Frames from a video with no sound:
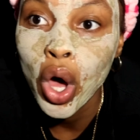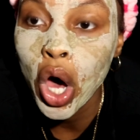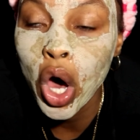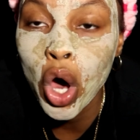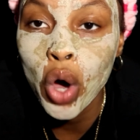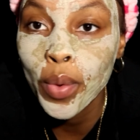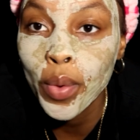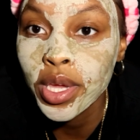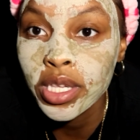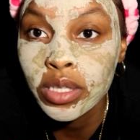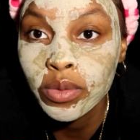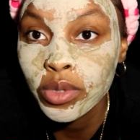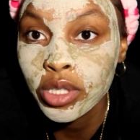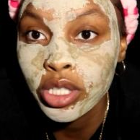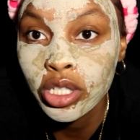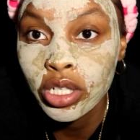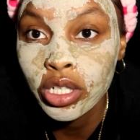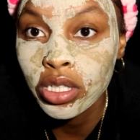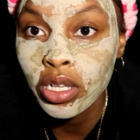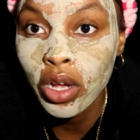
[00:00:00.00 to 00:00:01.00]
always
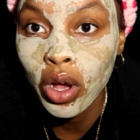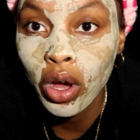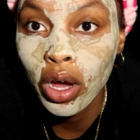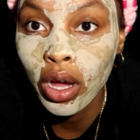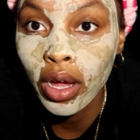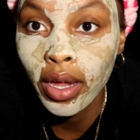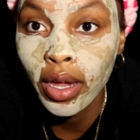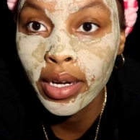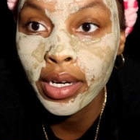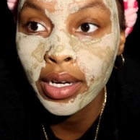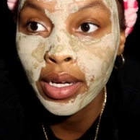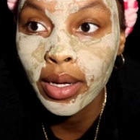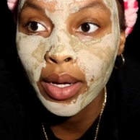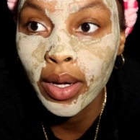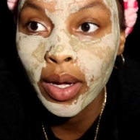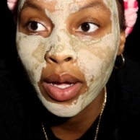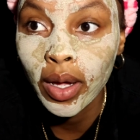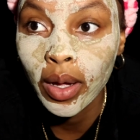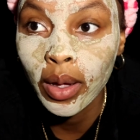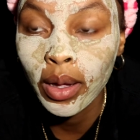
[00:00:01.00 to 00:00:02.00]
was just on
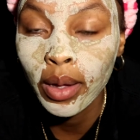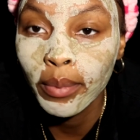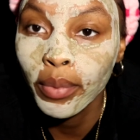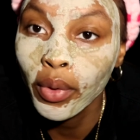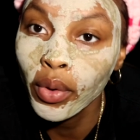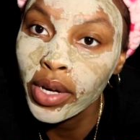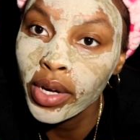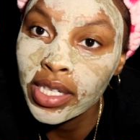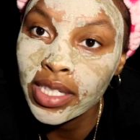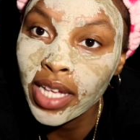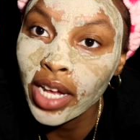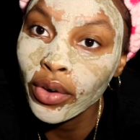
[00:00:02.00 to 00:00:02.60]
boys.